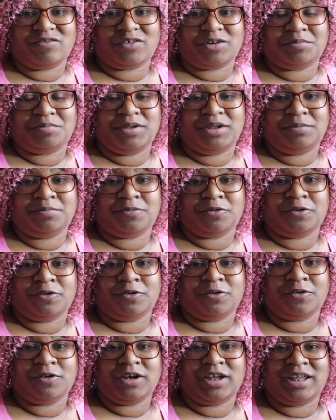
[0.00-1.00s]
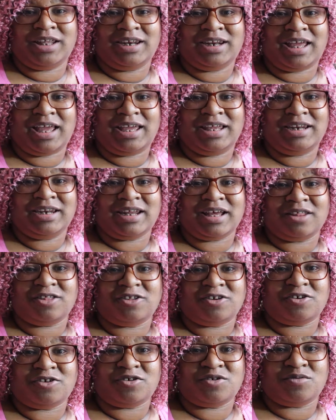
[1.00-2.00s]
for people in
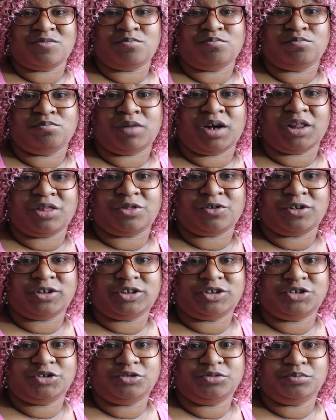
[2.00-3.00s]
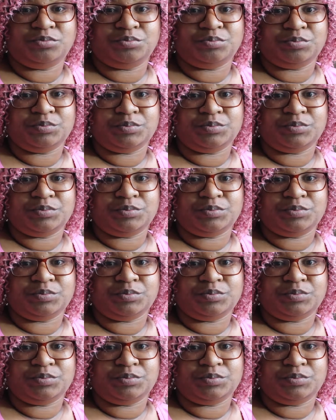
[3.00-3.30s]
another month or two.